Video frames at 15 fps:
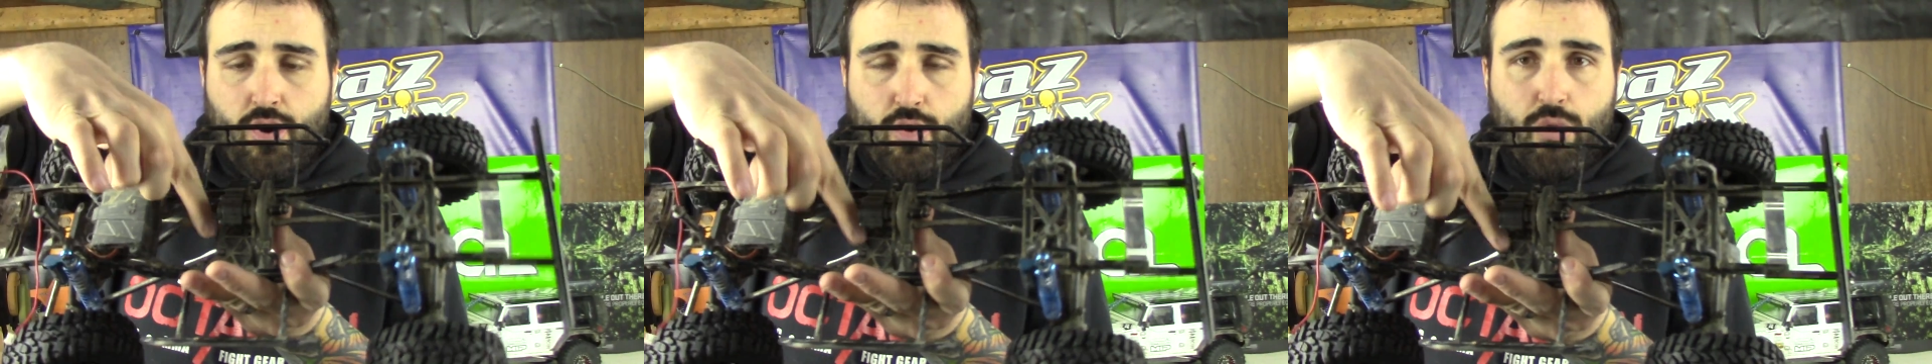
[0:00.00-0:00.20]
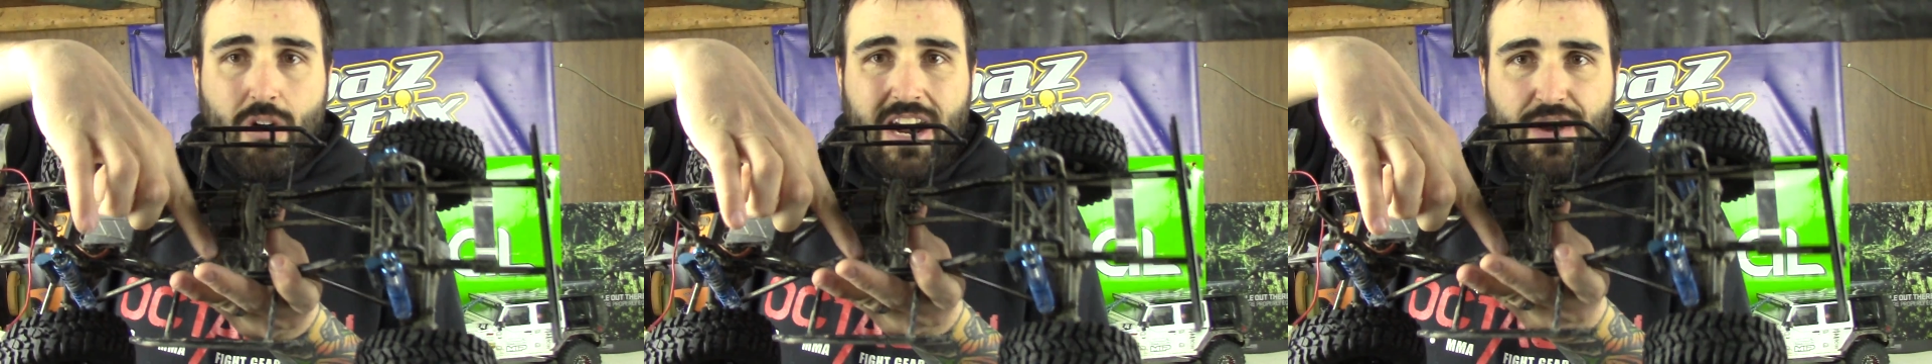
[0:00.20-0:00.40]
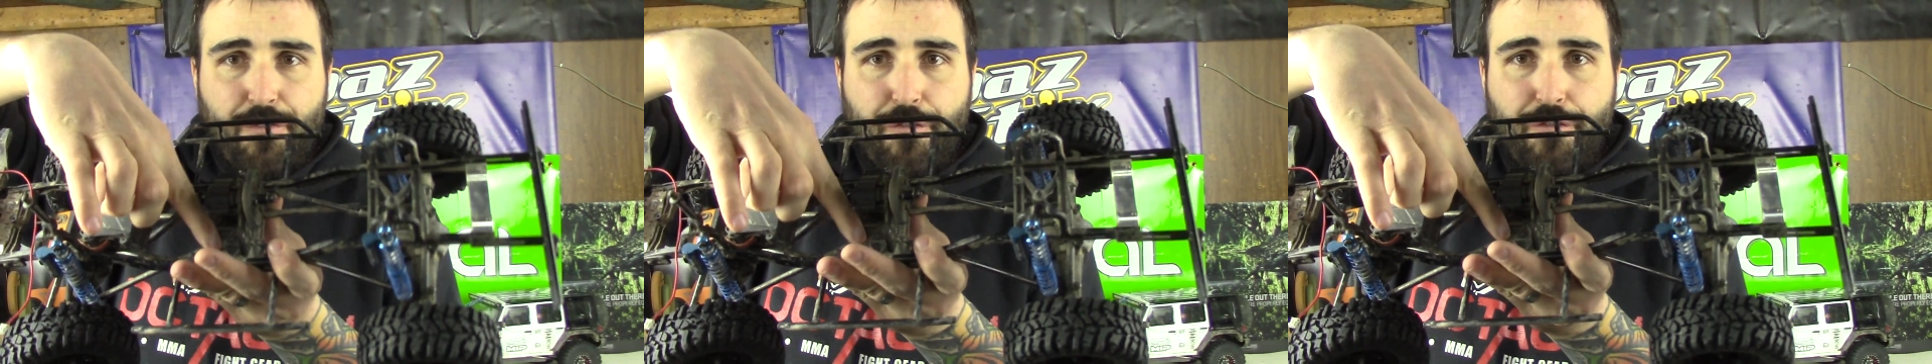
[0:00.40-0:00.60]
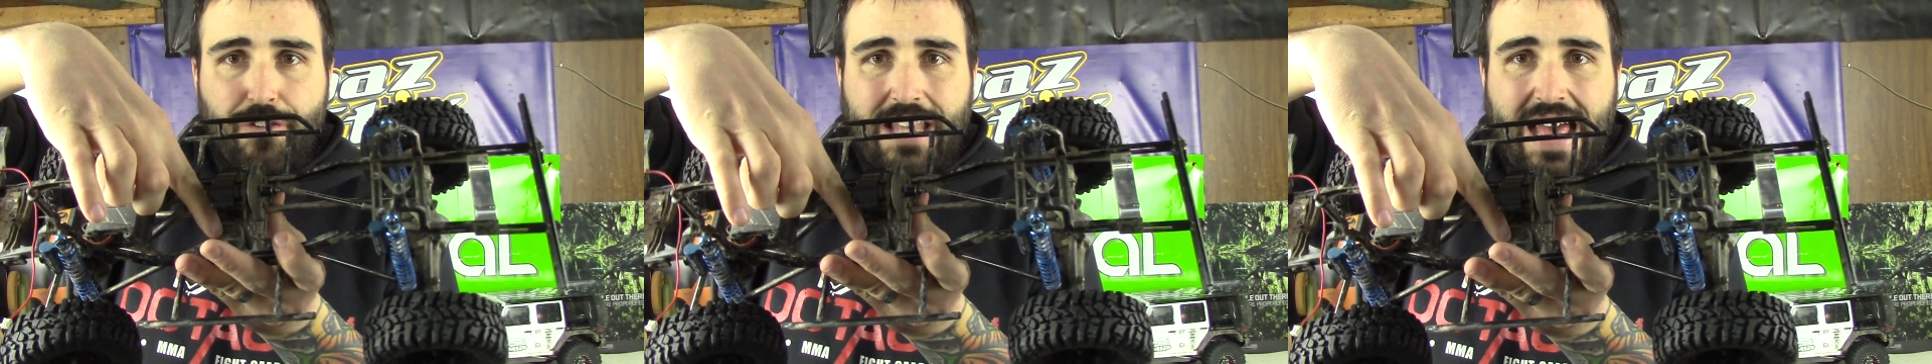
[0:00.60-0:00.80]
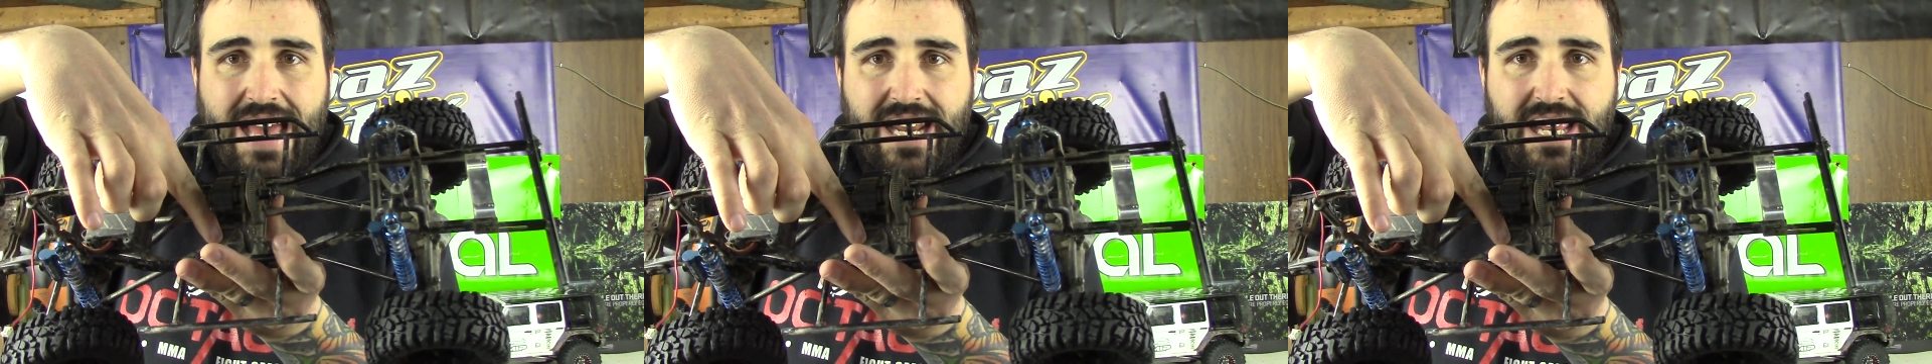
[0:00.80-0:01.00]
right
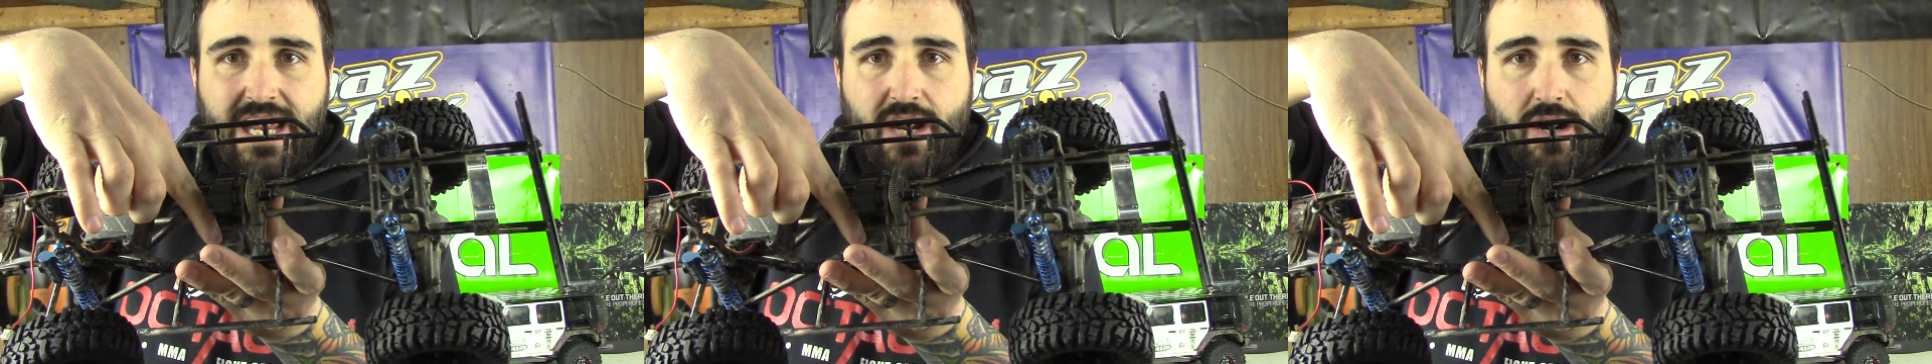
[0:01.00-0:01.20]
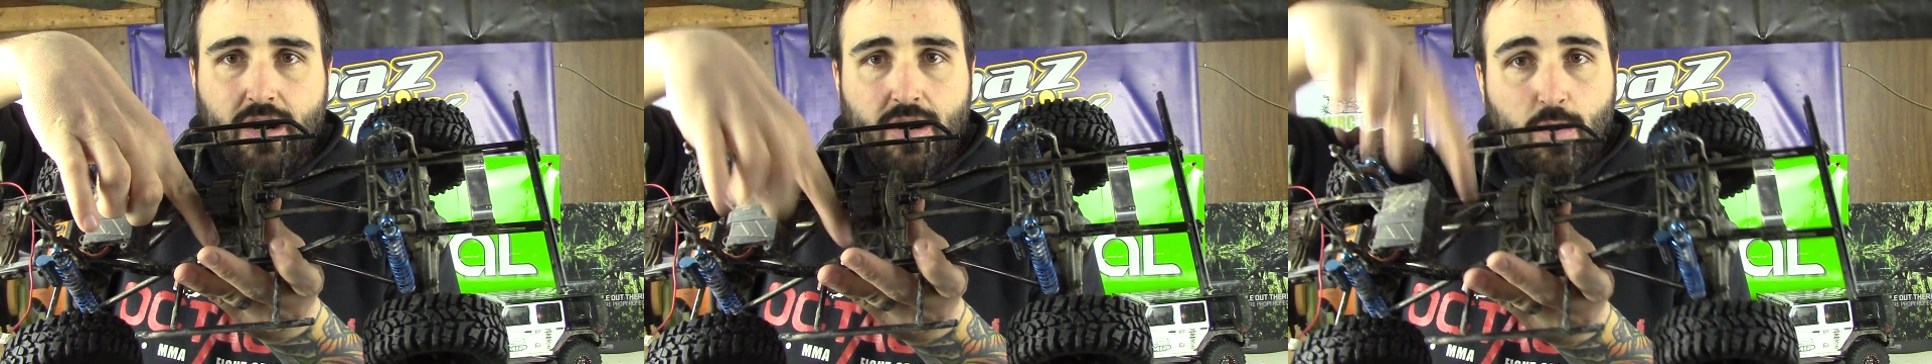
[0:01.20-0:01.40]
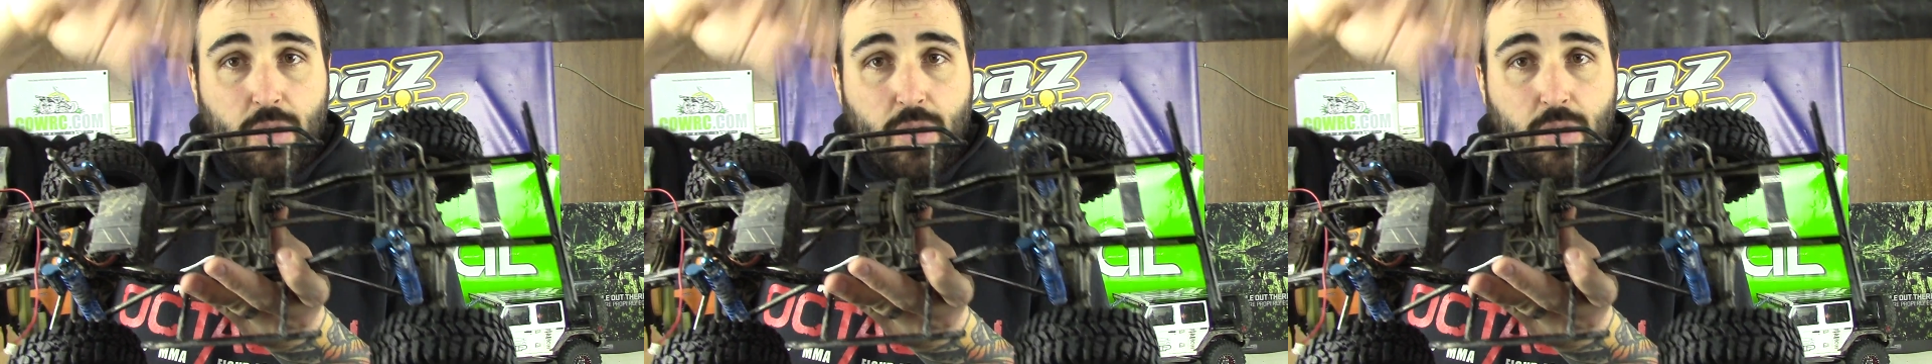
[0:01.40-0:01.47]
flat here,